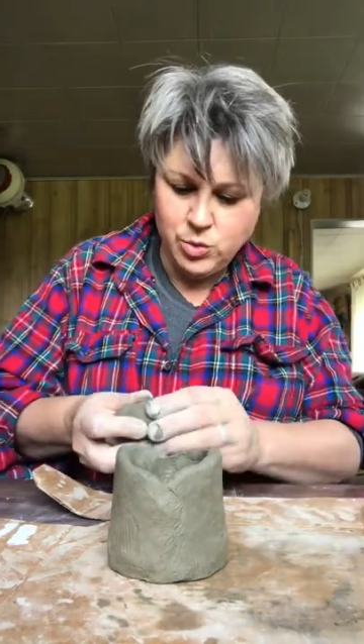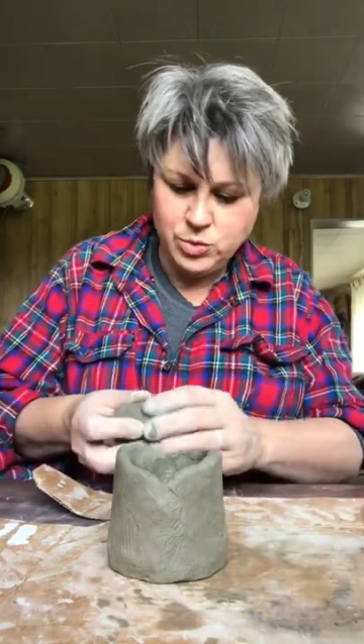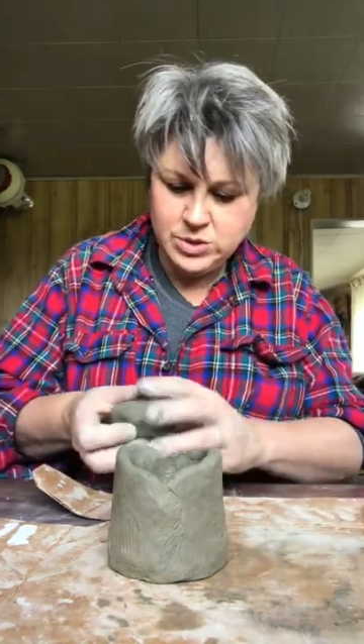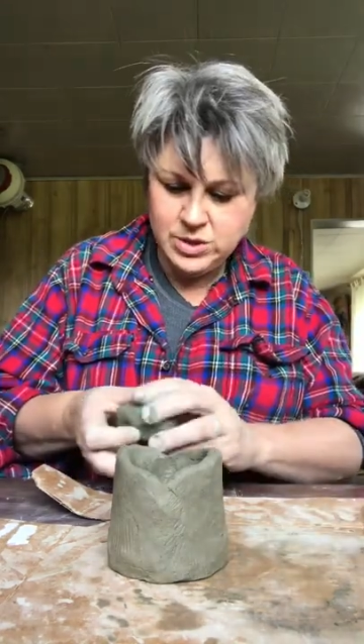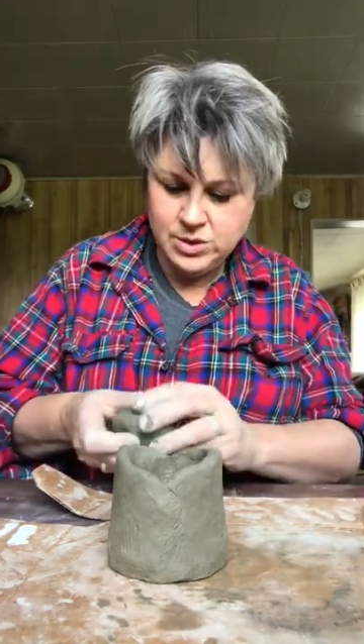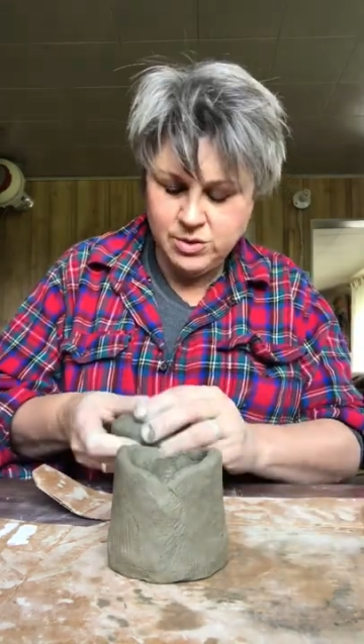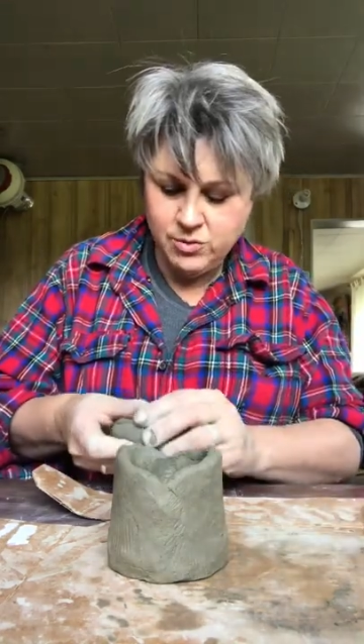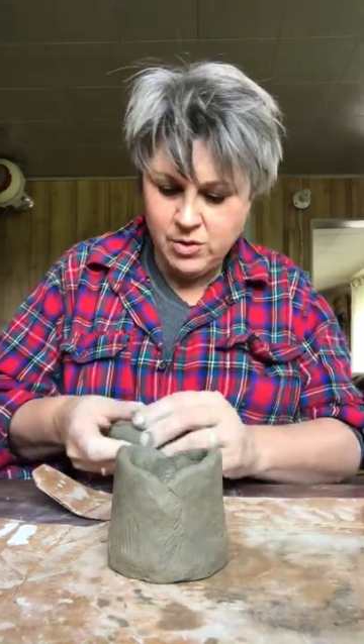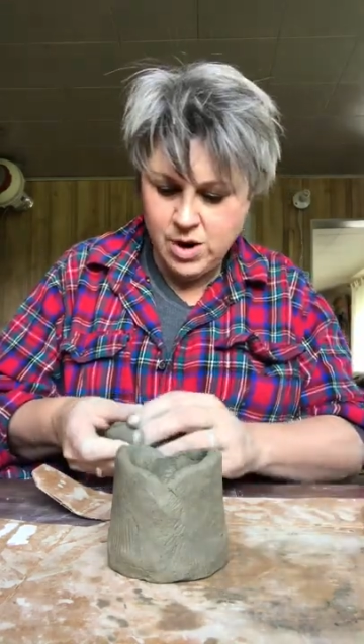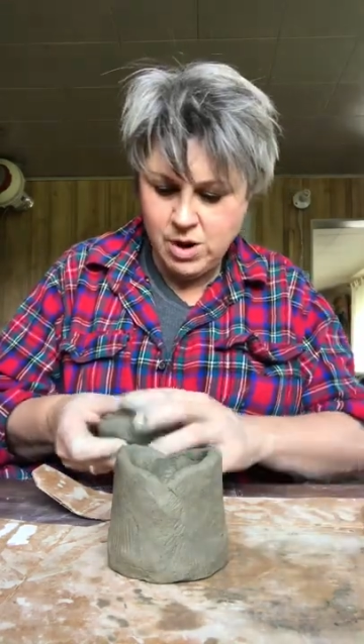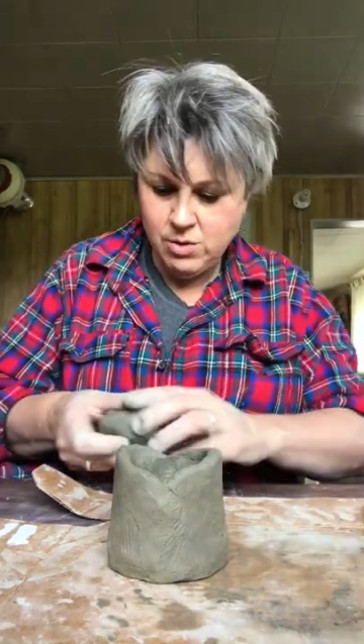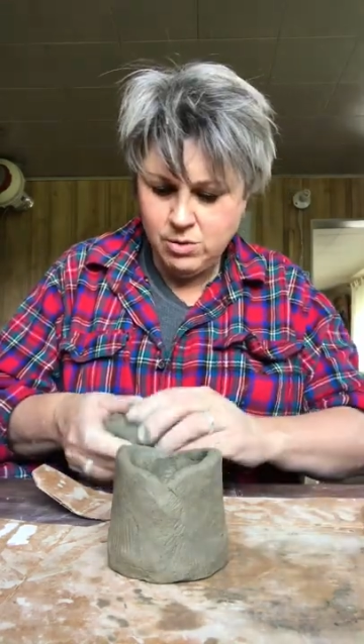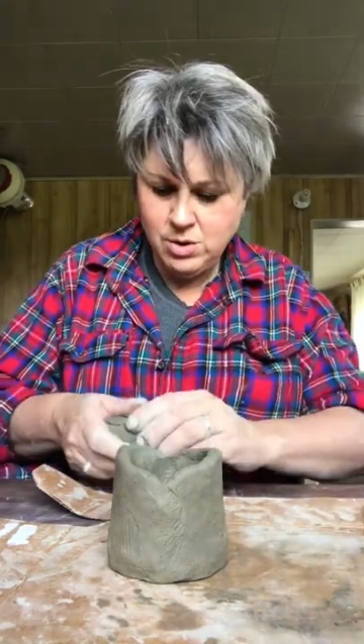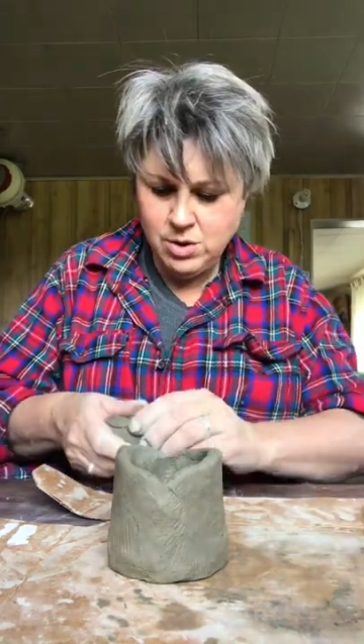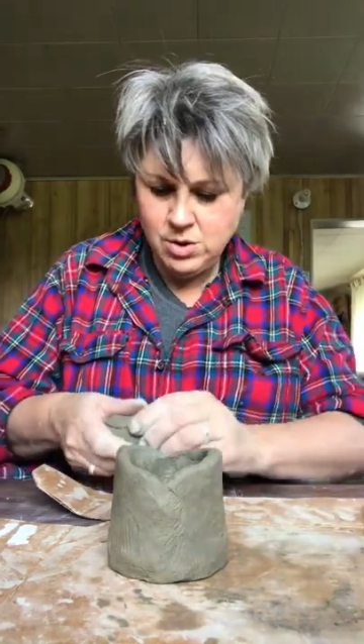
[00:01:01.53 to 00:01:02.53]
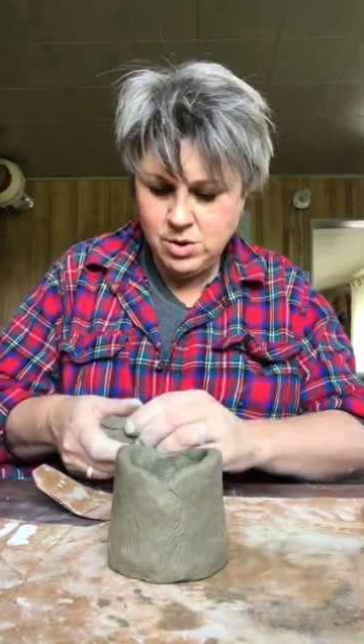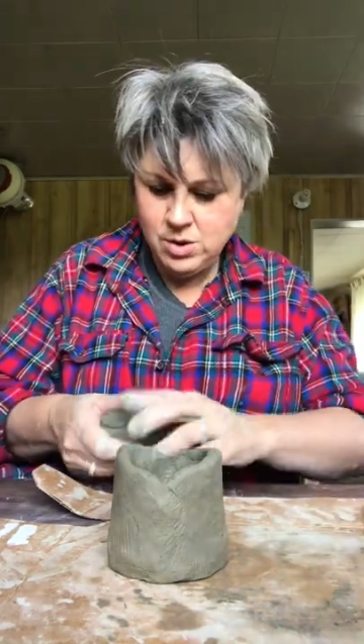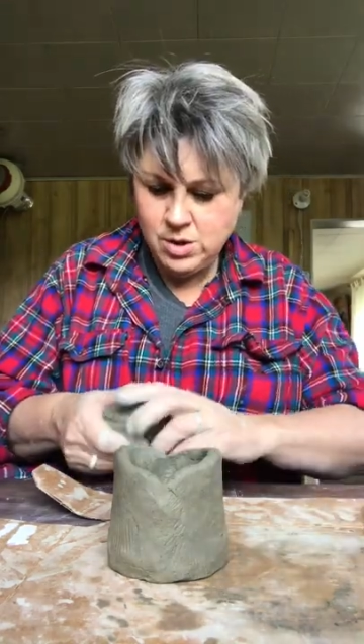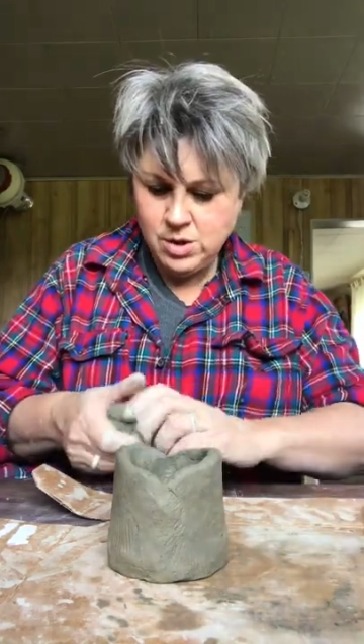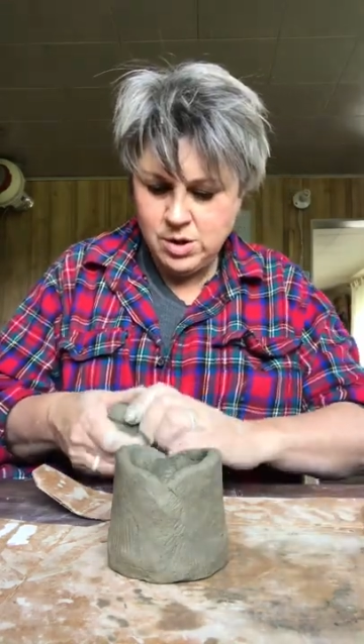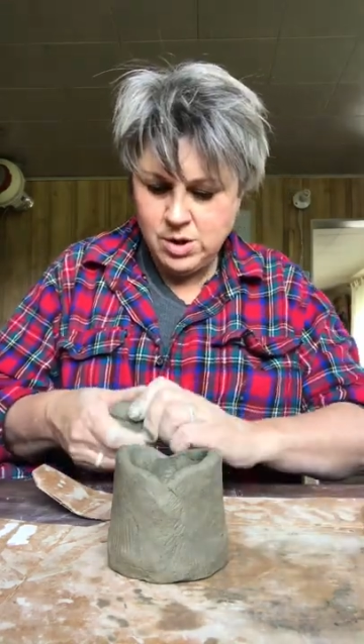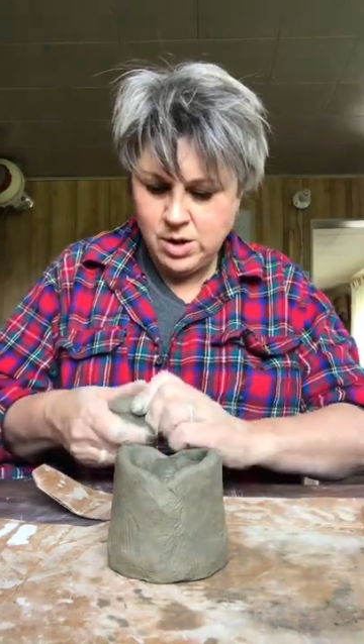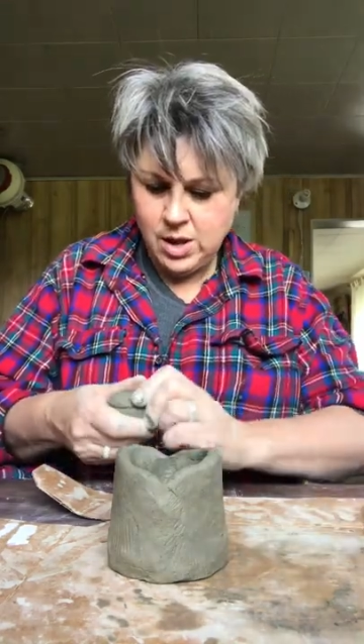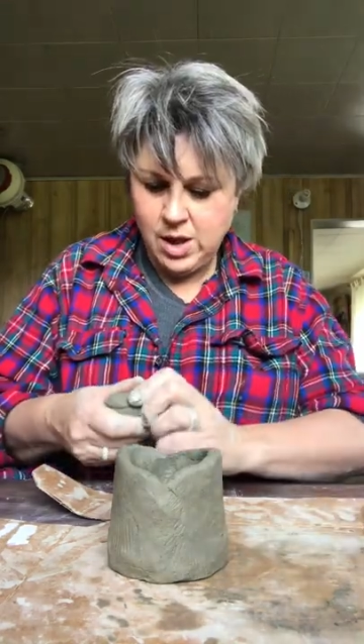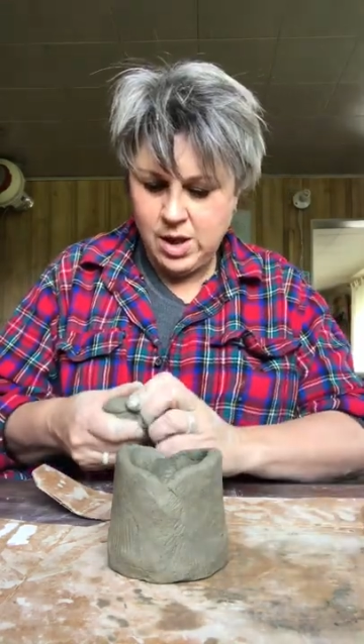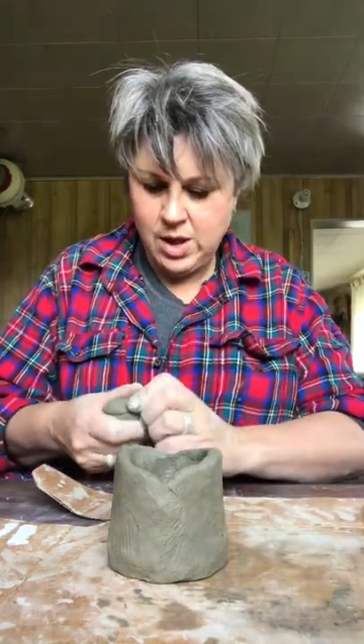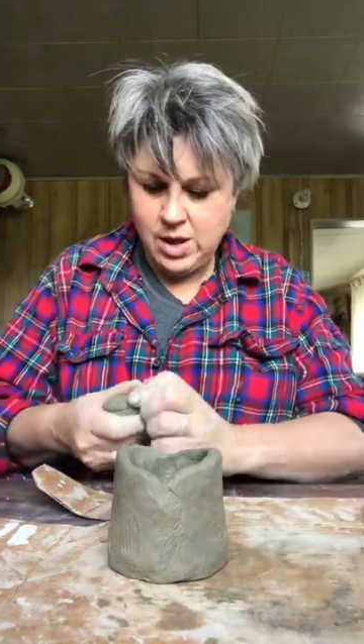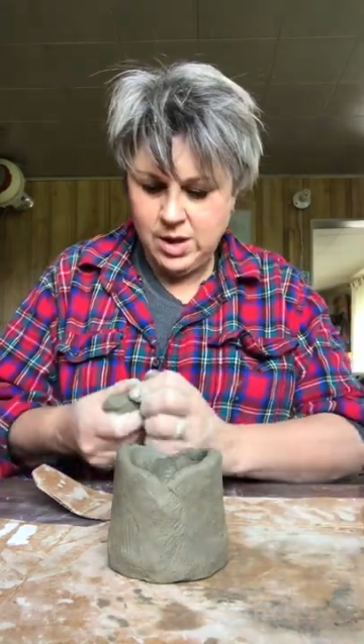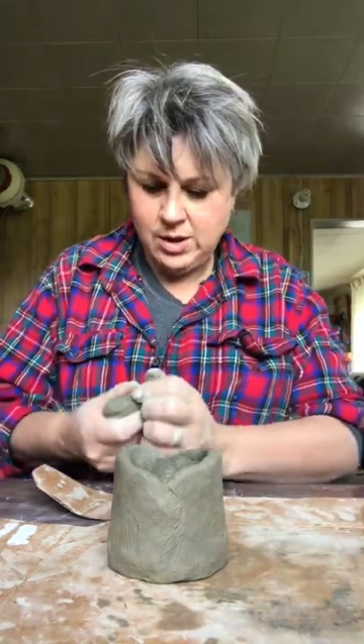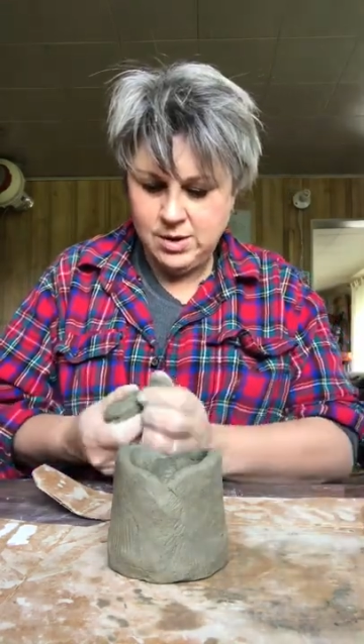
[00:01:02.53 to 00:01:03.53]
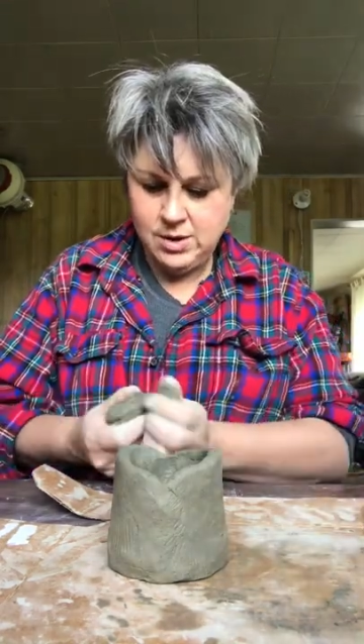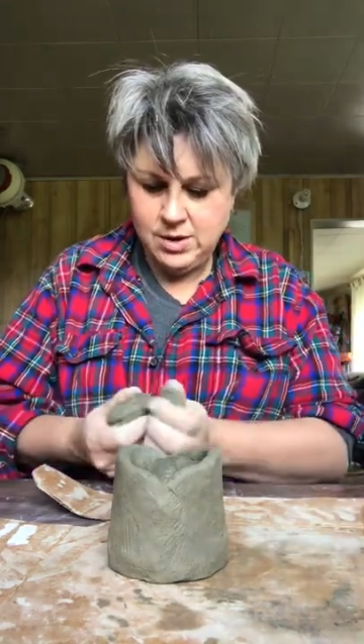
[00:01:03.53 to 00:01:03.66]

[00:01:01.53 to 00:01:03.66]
to the ground. And